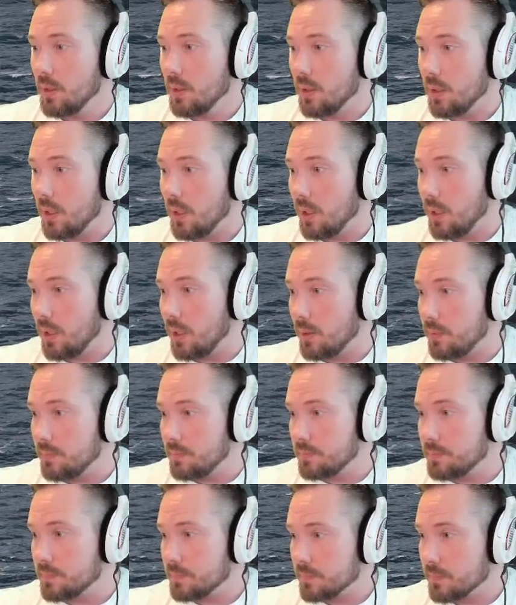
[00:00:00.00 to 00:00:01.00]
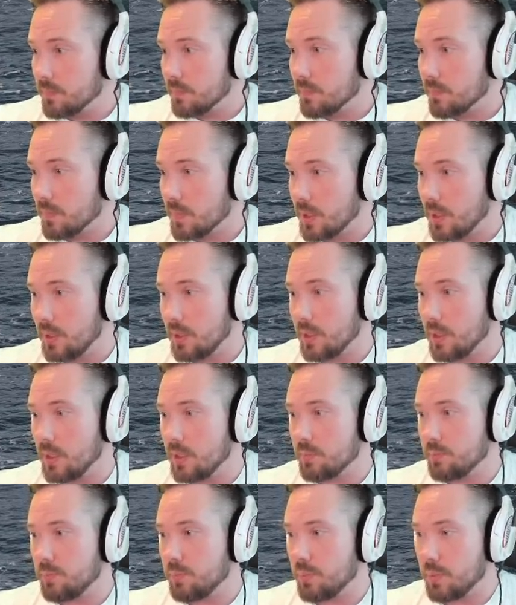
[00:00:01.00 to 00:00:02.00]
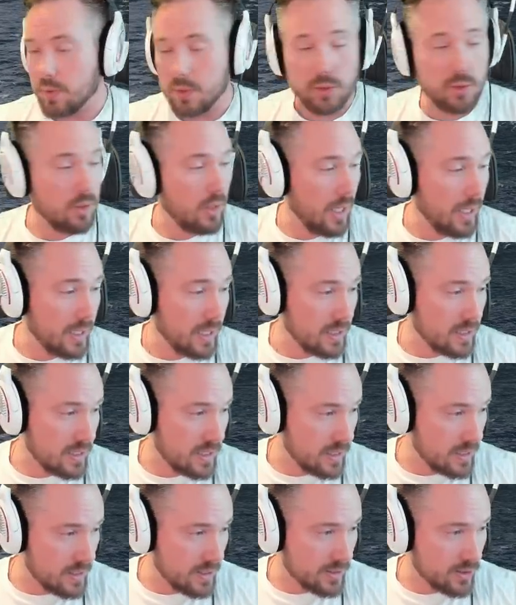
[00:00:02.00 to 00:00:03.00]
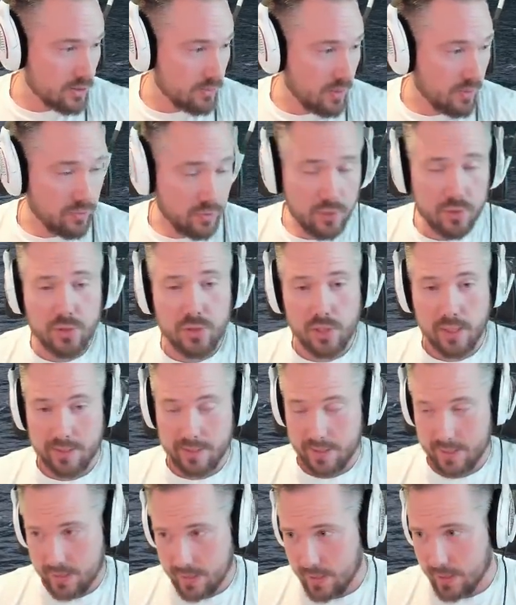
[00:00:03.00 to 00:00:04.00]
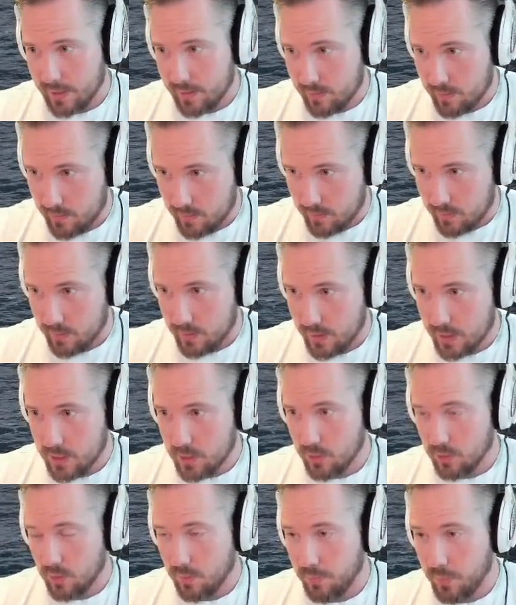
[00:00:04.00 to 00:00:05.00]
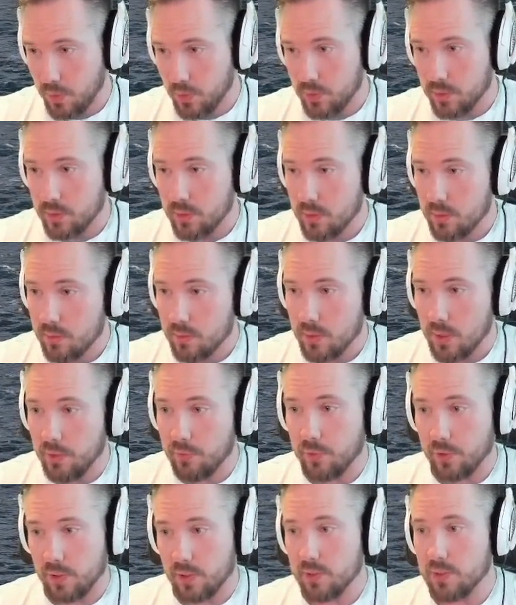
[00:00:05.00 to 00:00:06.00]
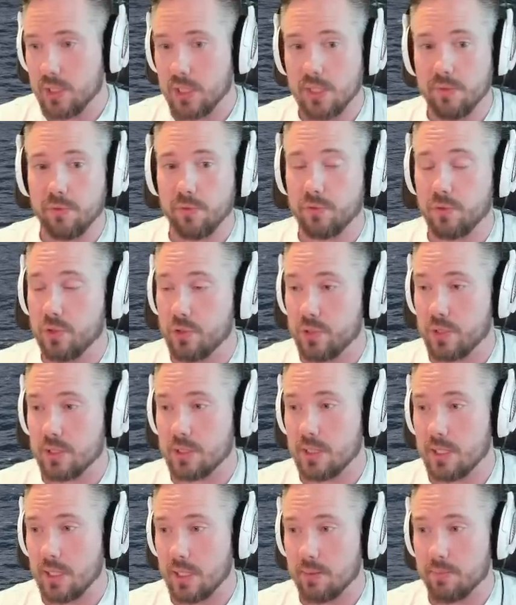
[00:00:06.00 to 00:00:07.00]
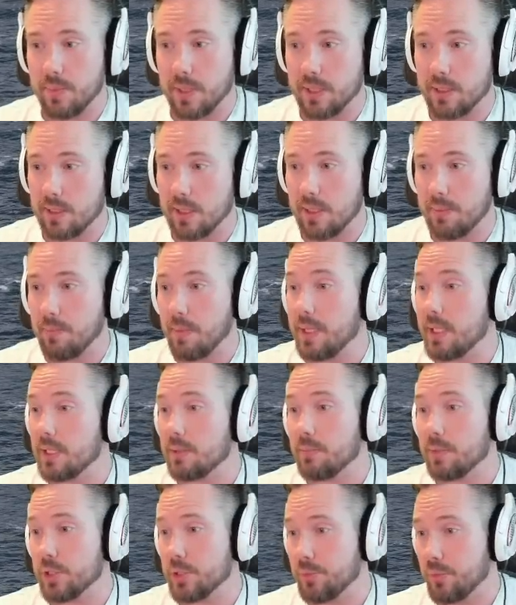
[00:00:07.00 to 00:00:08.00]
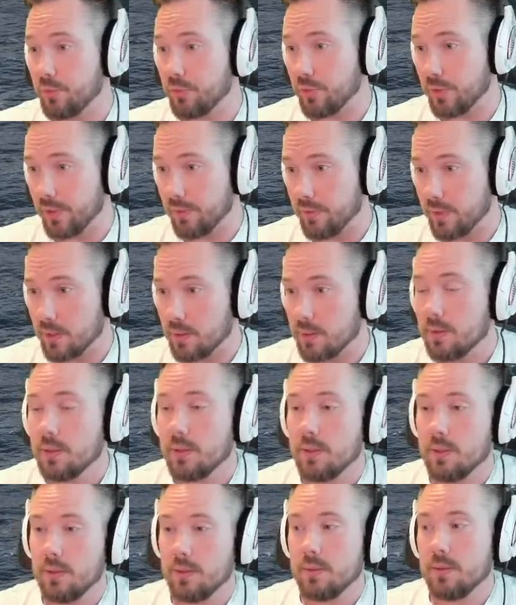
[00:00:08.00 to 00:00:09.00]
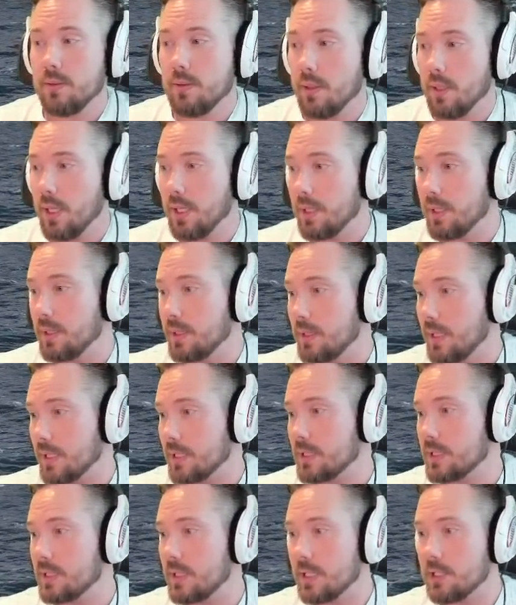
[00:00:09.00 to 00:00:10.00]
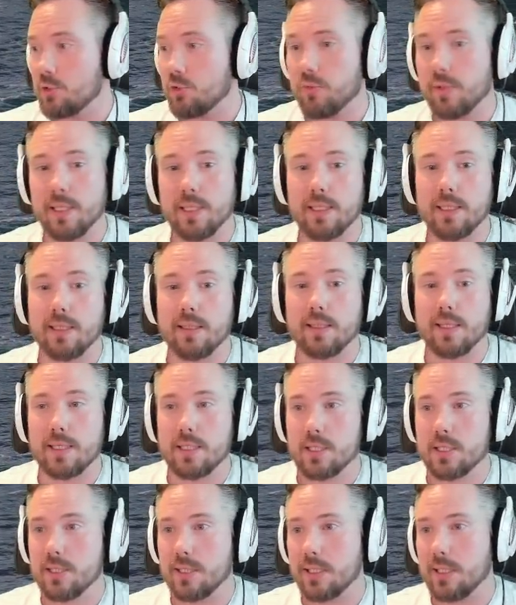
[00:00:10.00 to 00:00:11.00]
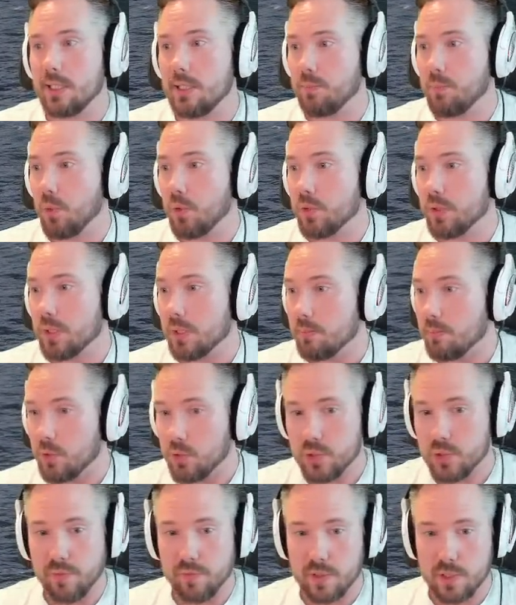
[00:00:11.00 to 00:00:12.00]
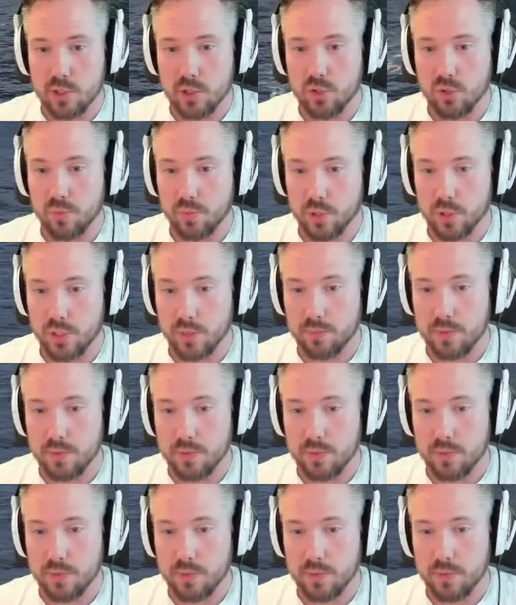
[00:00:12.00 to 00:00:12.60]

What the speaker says: I can sit Satsuma. Of course you can sit it. That's not the point. If you're close enough, of course you can sit it, but they made it much more forgiving. And that's the key point in most of these super ships.